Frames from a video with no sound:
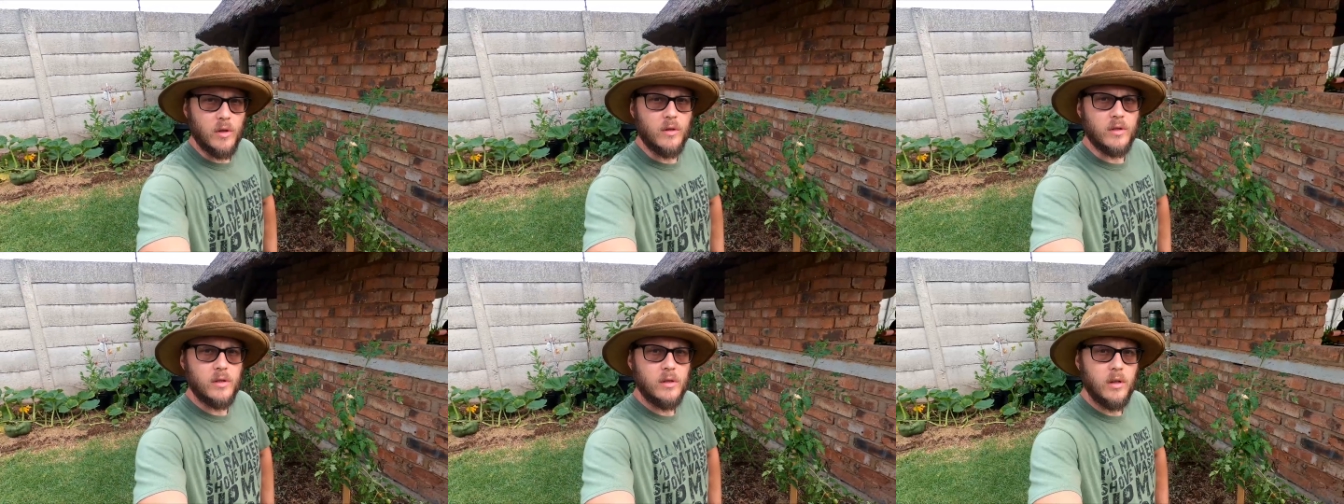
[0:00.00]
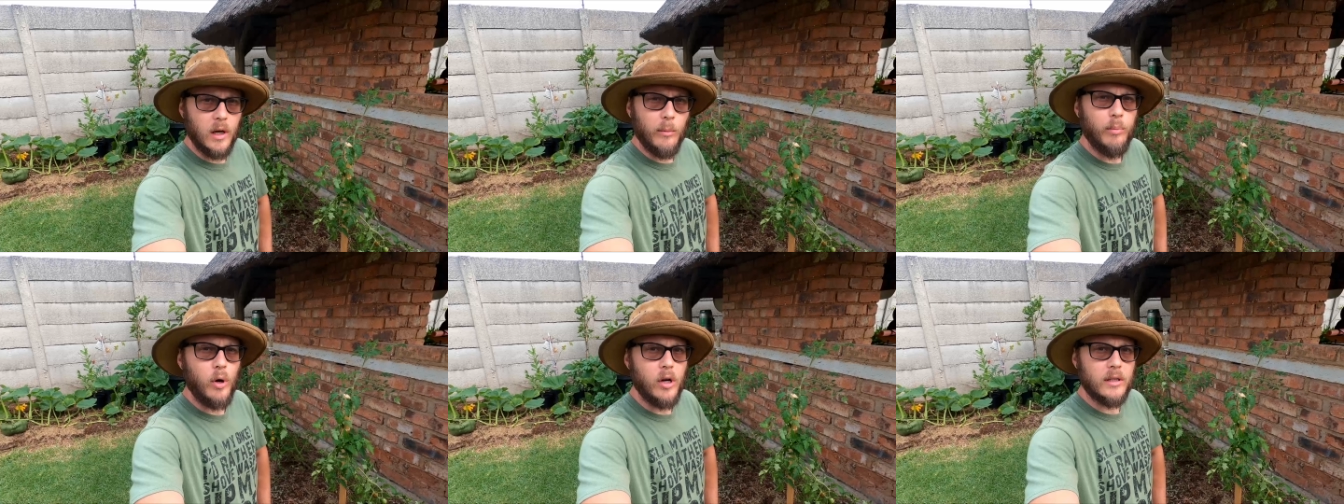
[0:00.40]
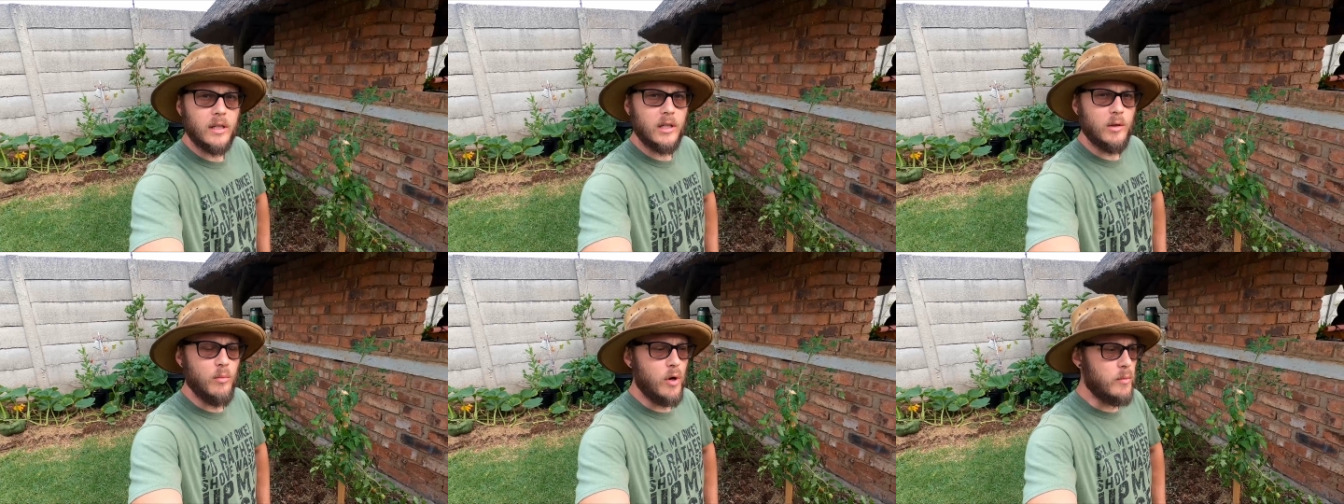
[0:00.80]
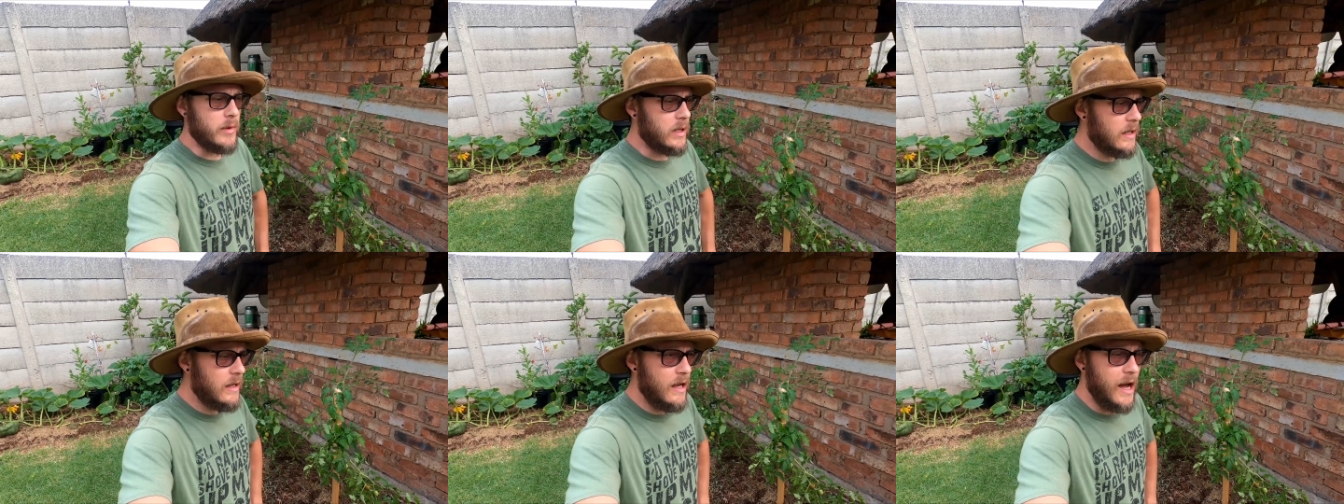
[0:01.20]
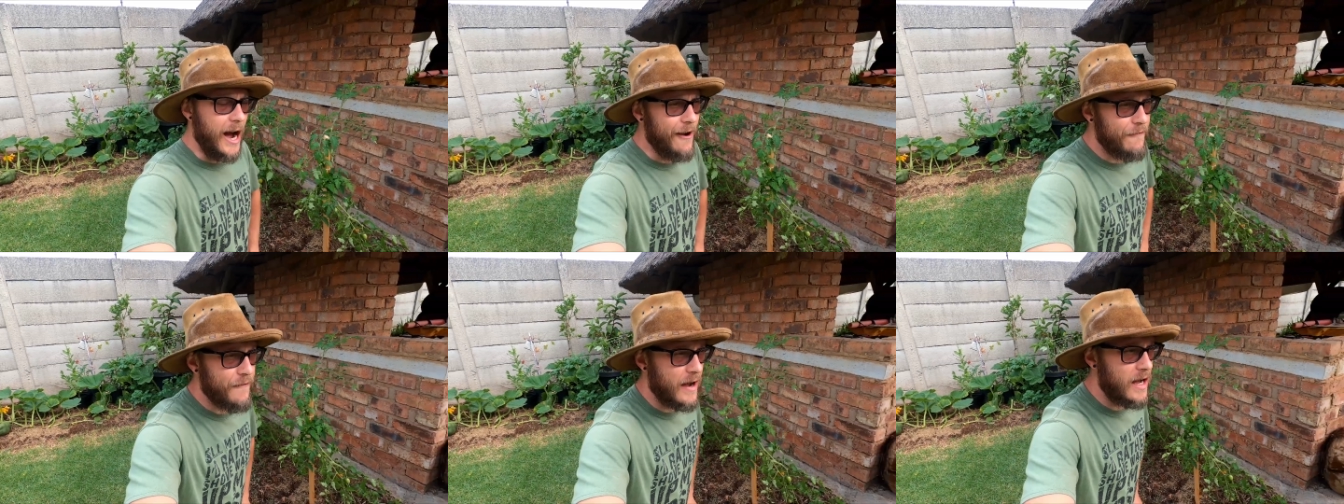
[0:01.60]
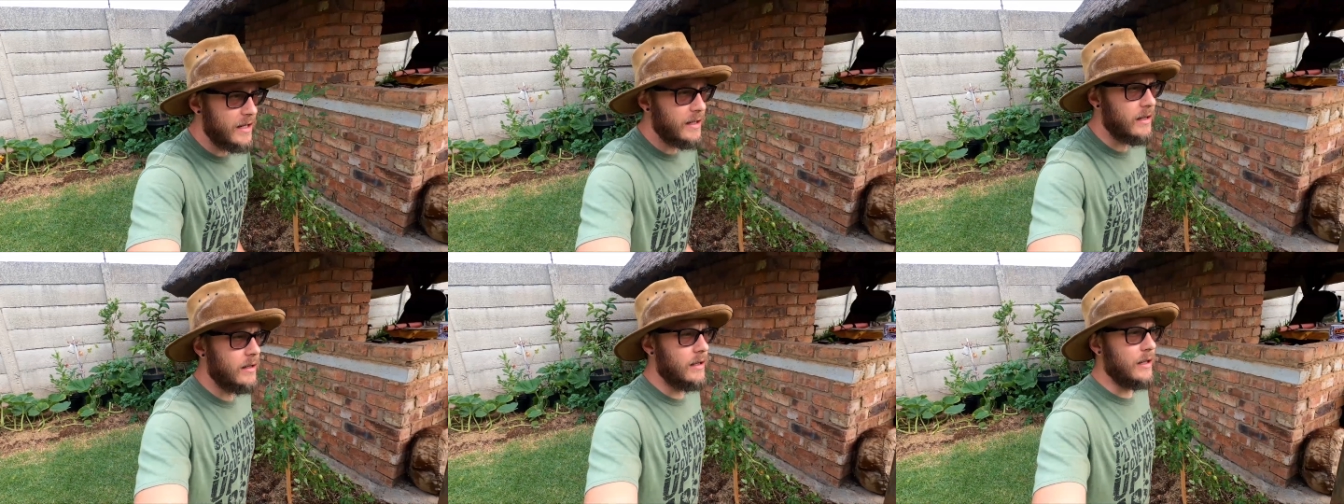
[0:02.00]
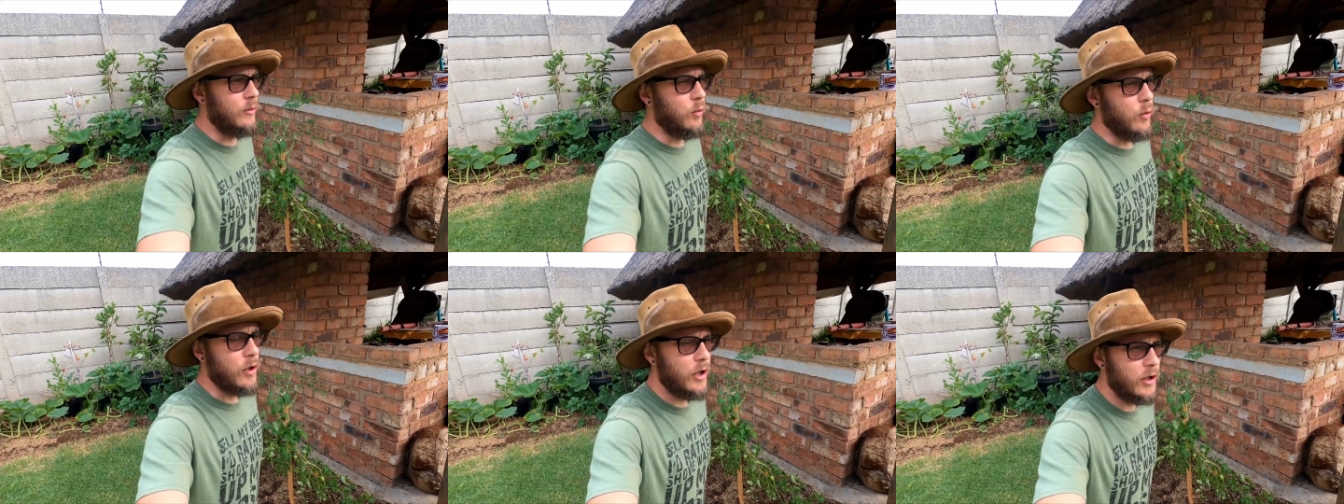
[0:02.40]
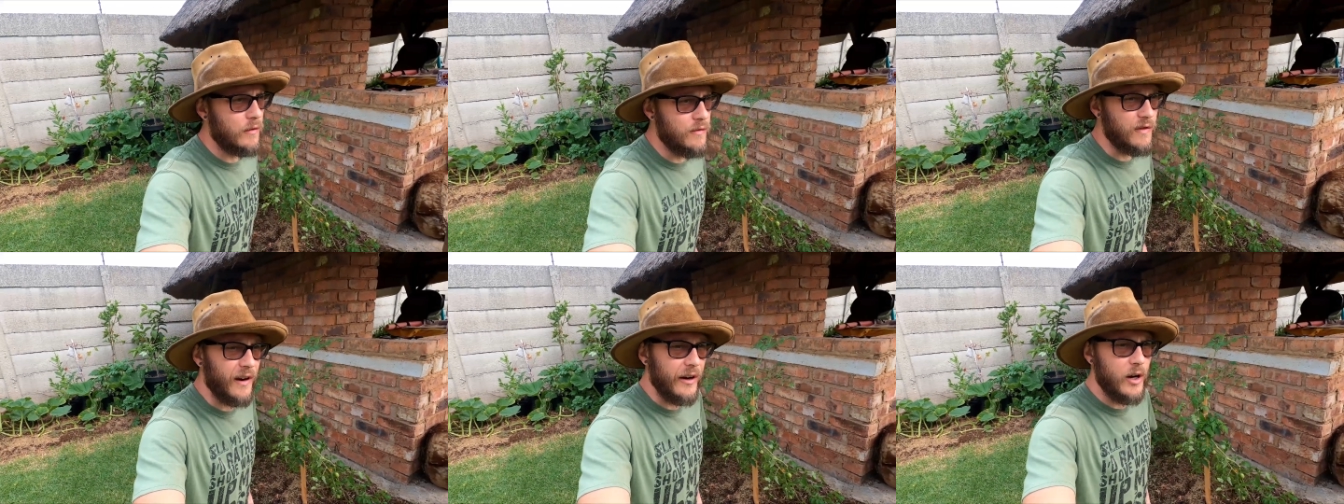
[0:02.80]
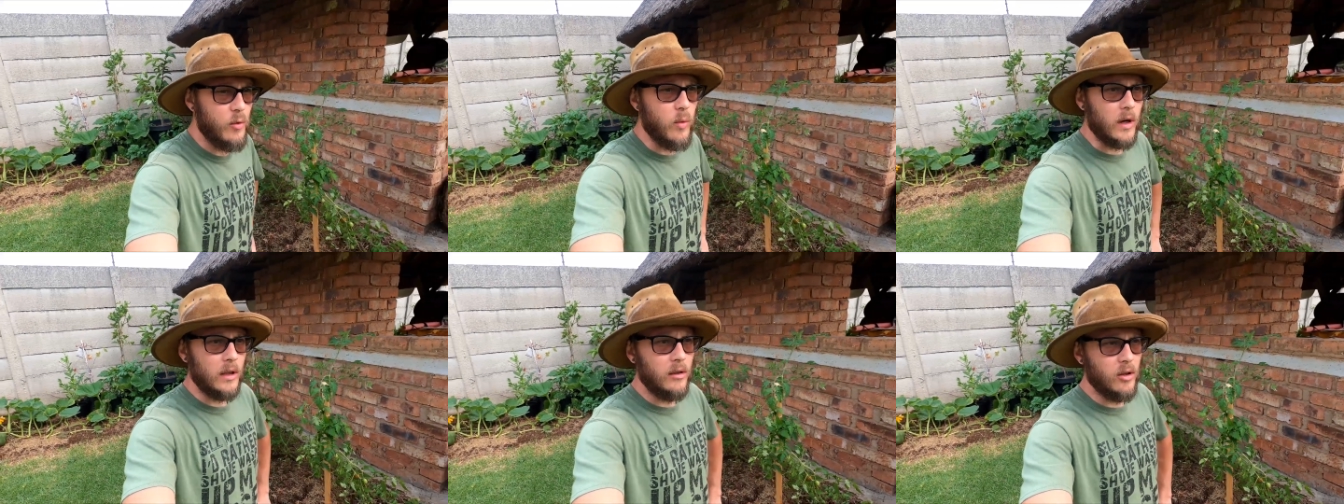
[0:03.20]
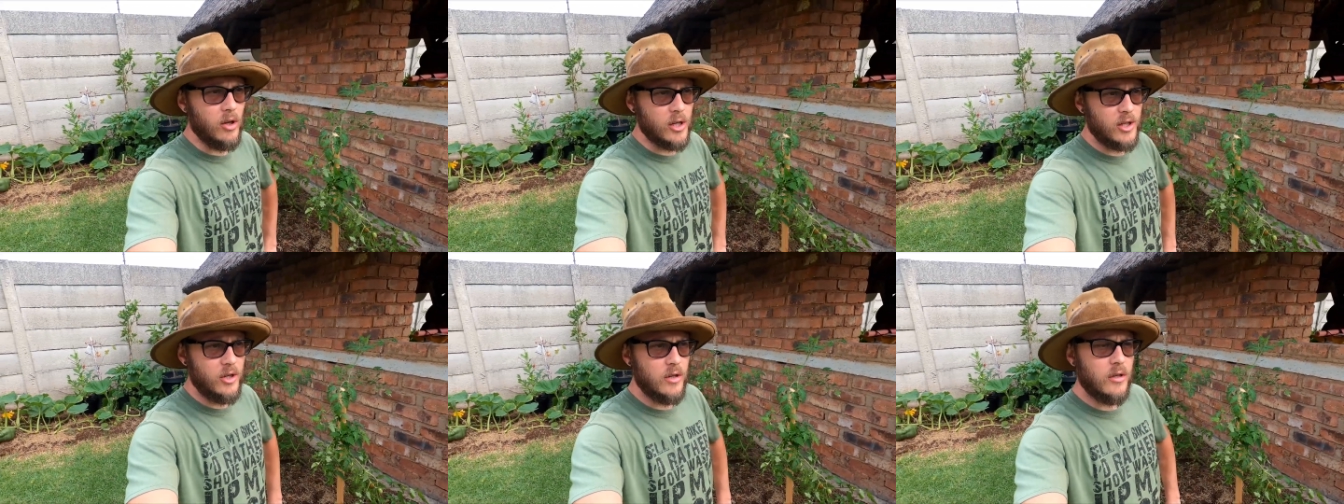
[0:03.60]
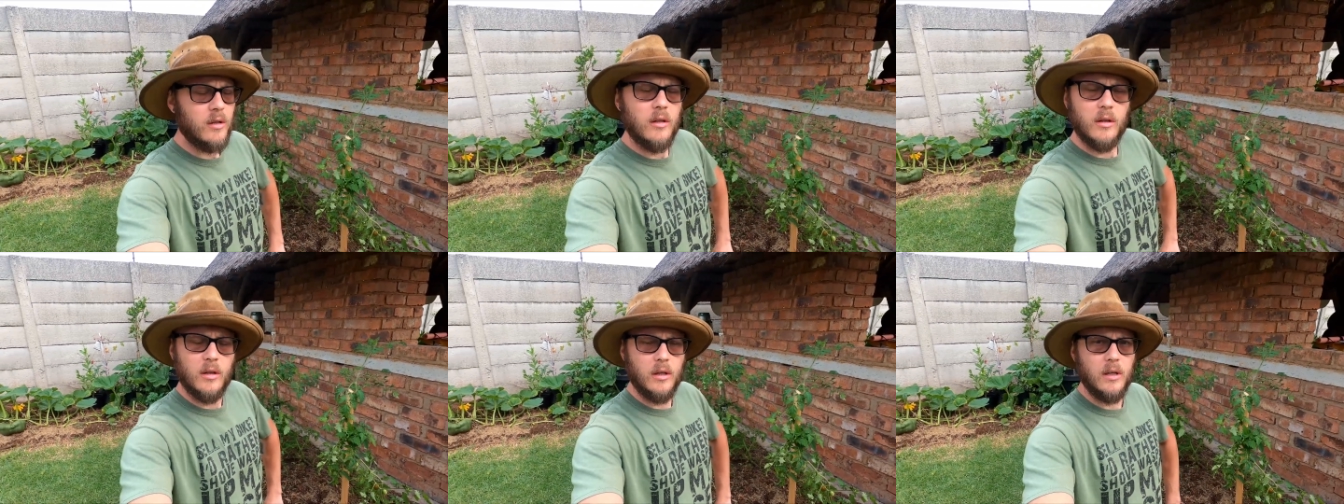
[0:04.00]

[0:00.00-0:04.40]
mils apart at the moment. I found it worked very well last year,